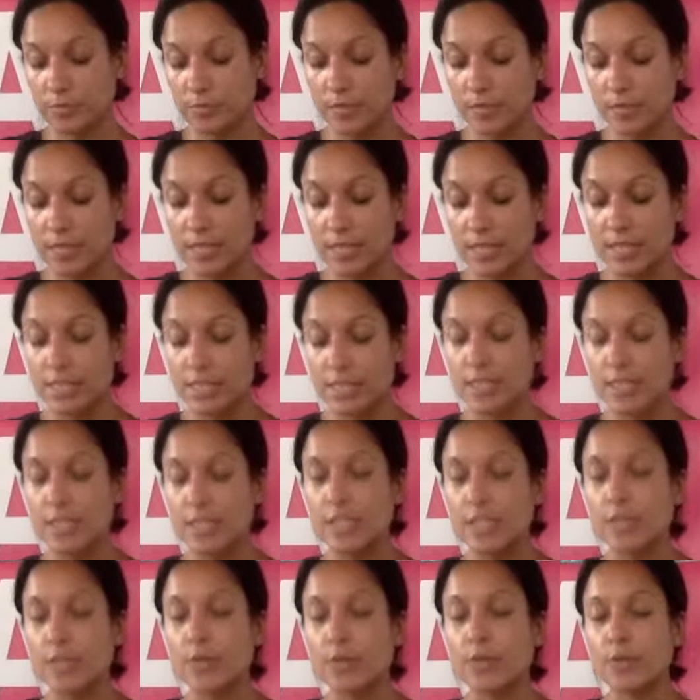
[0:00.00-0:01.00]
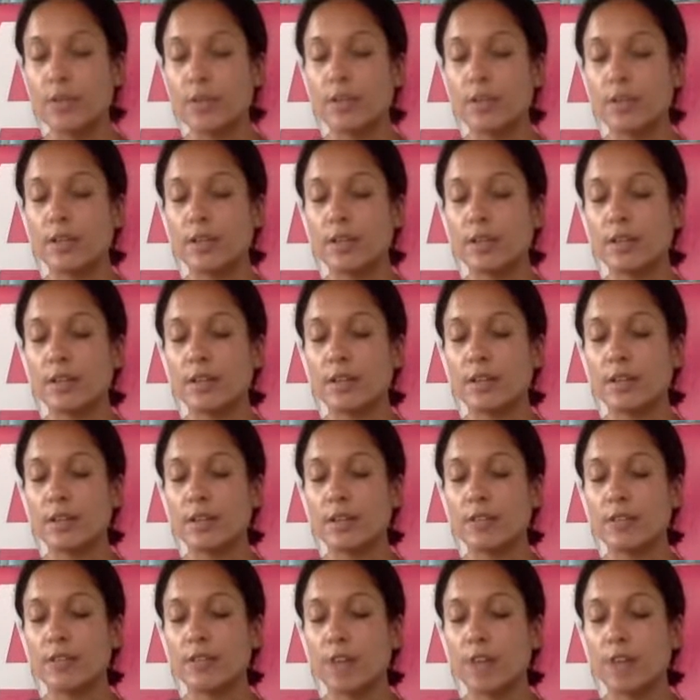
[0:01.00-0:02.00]
Continue
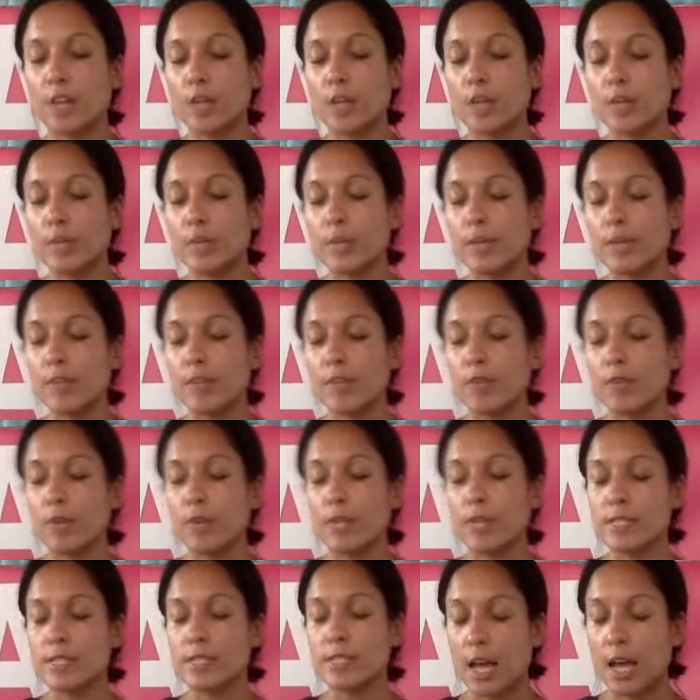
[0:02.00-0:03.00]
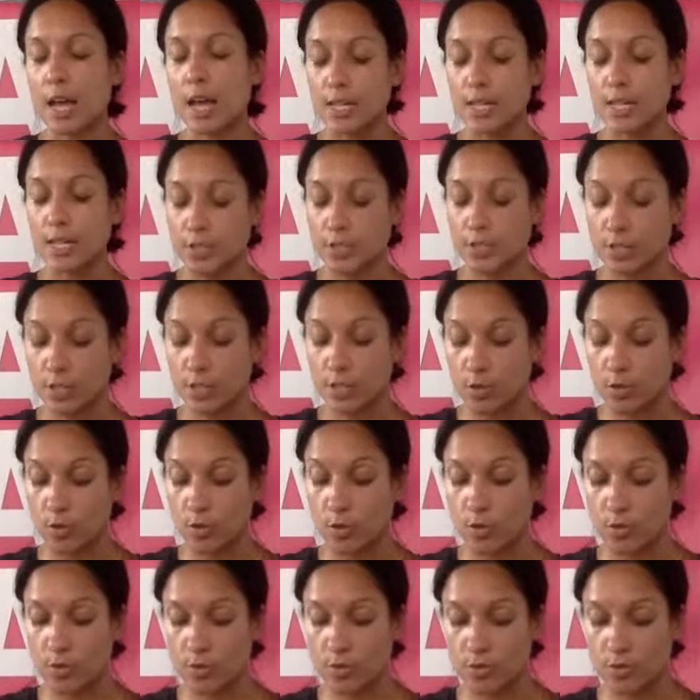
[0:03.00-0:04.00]
following my voice, eyes
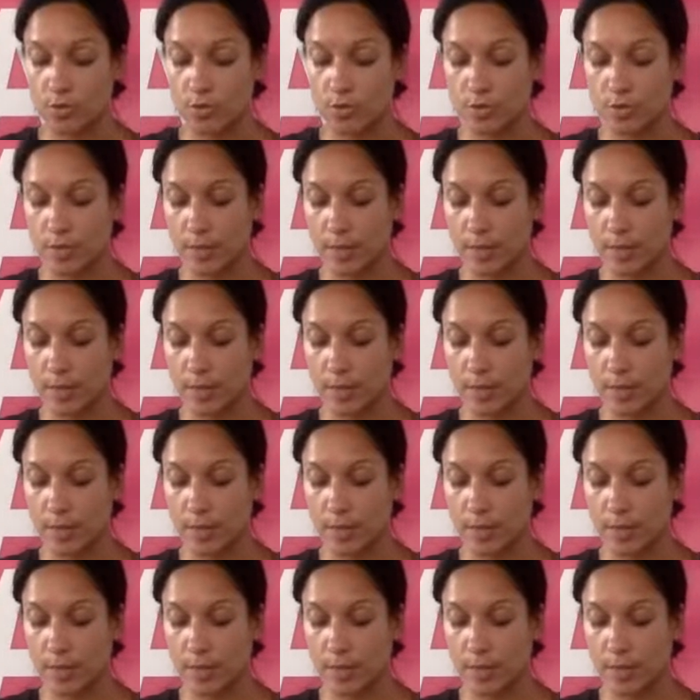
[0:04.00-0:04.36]
closed.